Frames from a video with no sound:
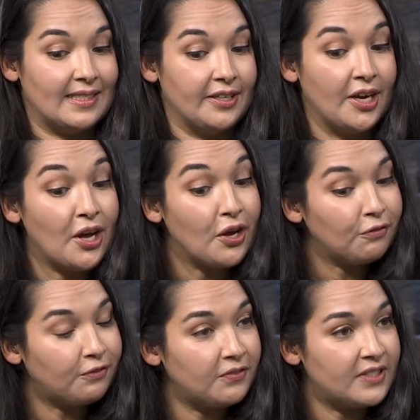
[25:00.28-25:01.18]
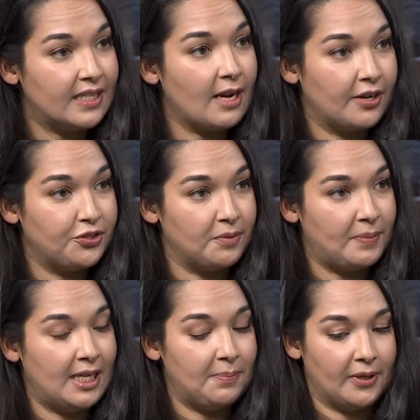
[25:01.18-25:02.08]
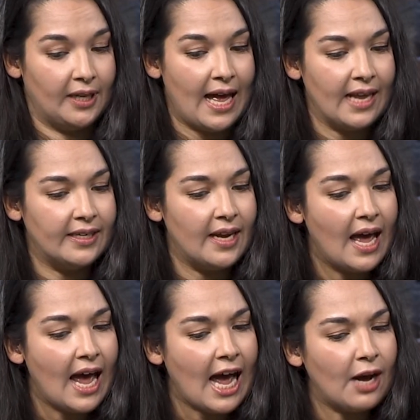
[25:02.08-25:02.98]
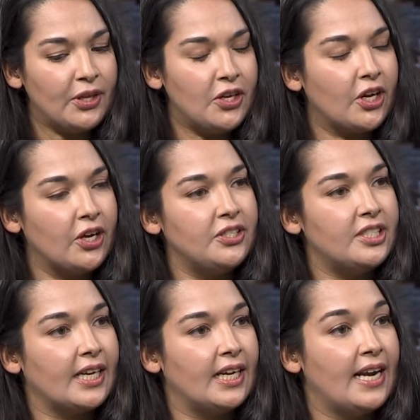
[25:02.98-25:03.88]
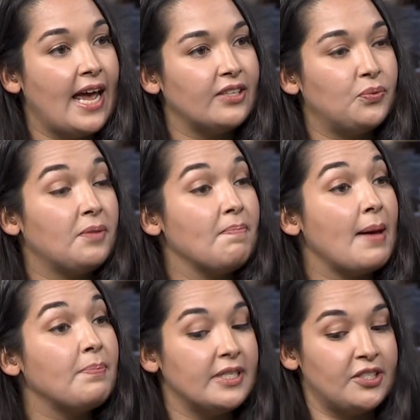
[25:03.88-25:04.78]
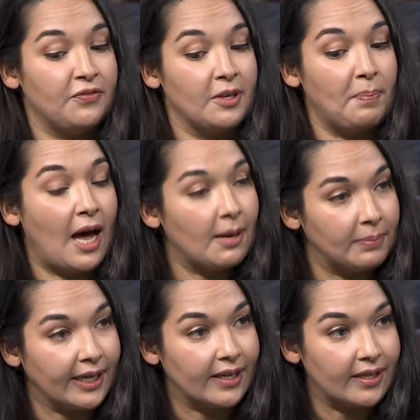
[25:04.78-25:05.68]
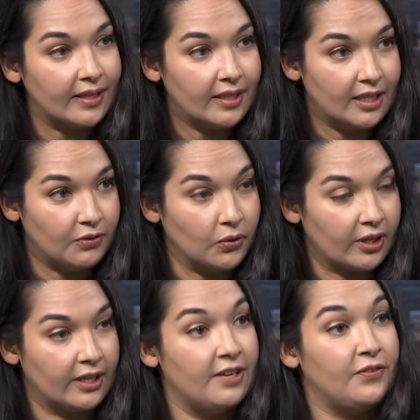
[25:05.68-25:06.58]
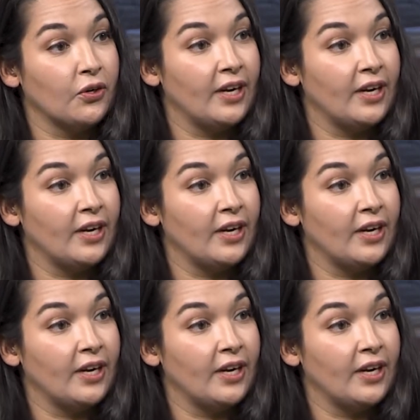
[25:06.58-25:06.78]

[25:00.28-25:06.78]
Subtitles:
than 1,500 people. Alan, how are you going to connect with members of the public if you're